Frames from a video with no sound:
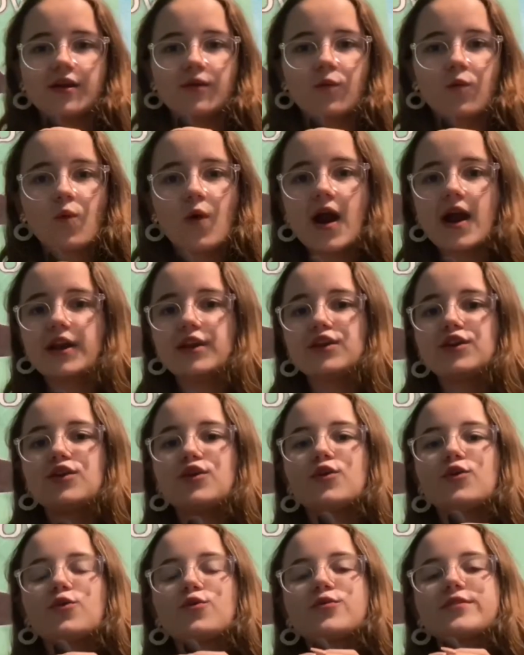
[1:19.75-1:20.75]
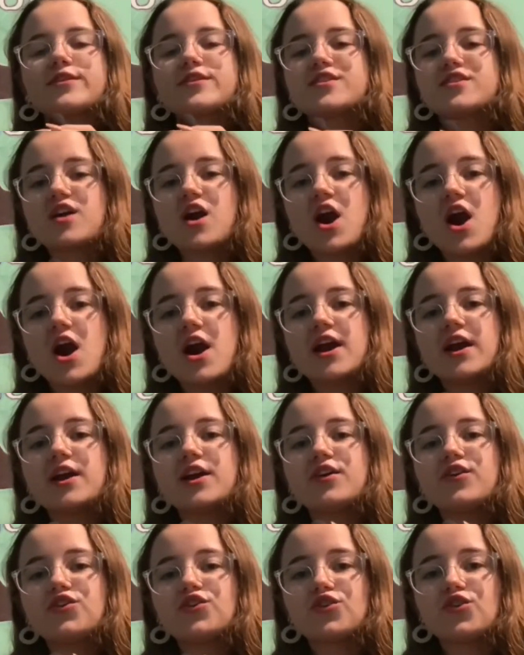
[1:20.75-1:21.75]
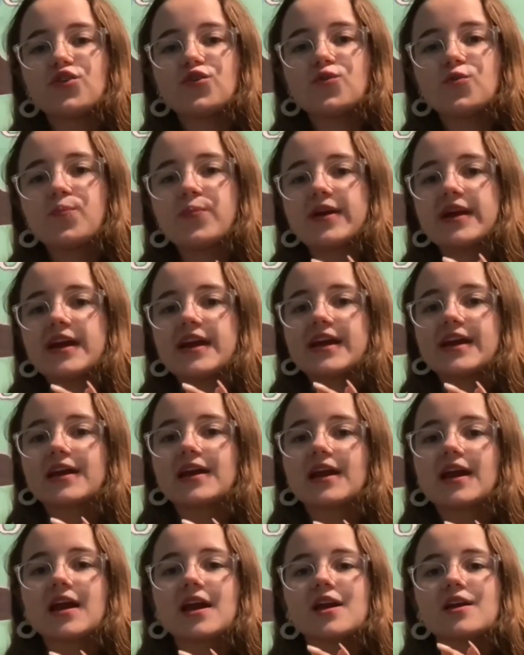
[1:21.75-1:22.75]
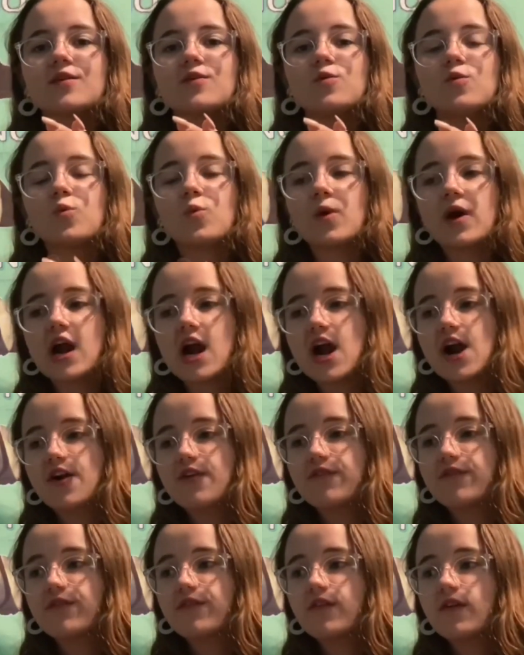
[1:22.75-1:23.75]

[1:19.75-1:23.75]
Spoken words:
When you sing, you begin with.